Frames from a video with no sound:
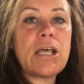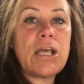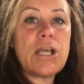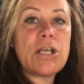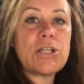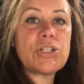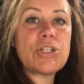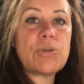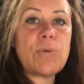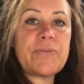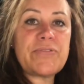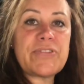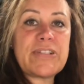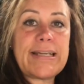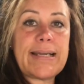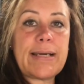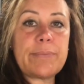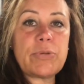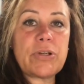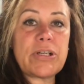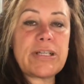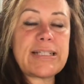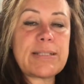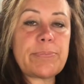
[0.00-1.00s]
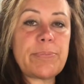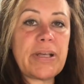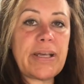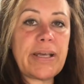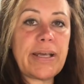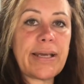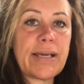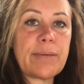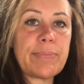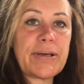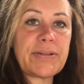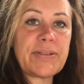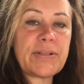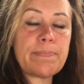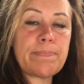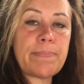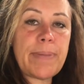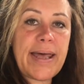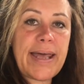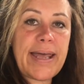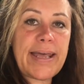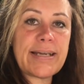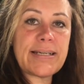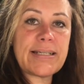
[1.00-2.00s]
so obviously I'm only speaking about the
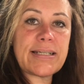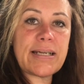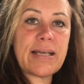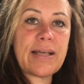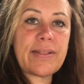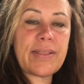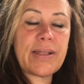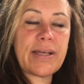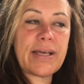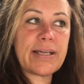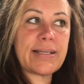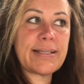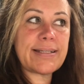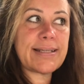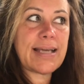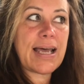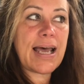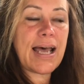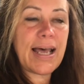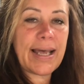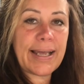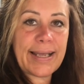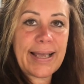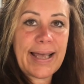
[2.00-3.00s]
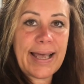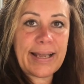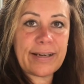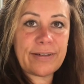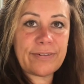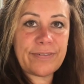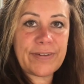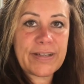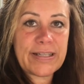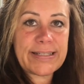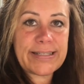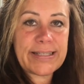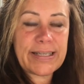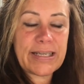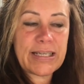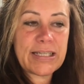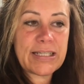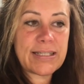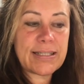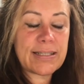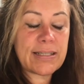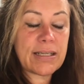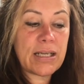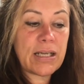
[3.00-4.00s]
bed that I had fitted
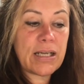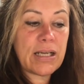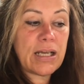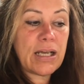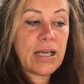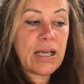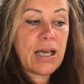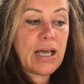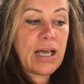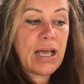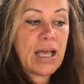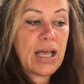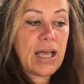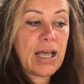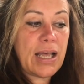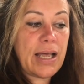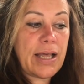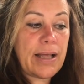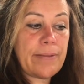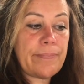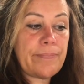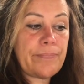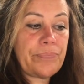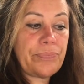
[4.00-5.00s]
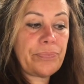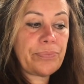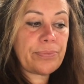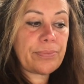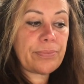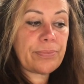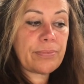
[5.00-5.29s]
um,